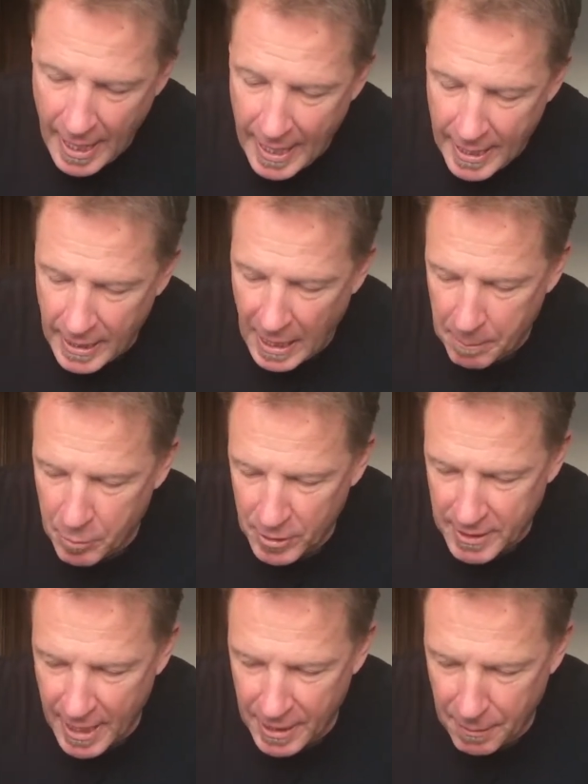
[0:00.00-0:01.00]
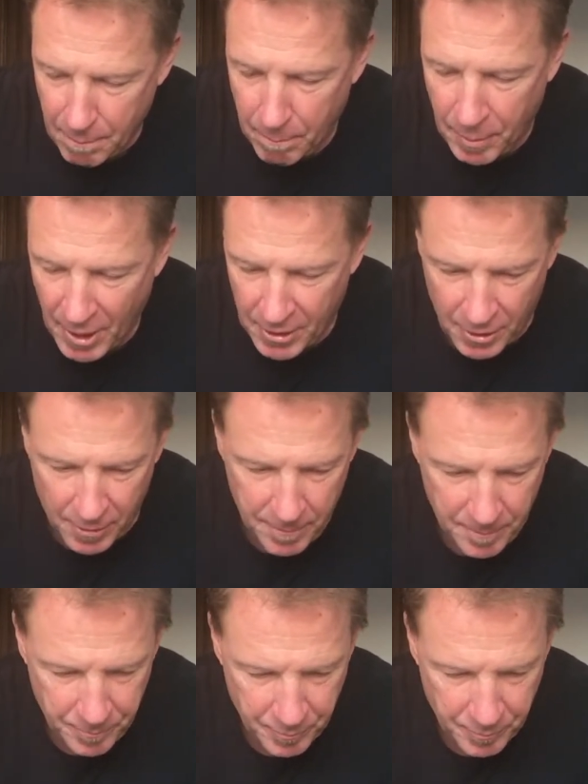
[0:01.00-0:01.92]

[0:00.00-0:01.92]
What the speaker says: and I put that in butter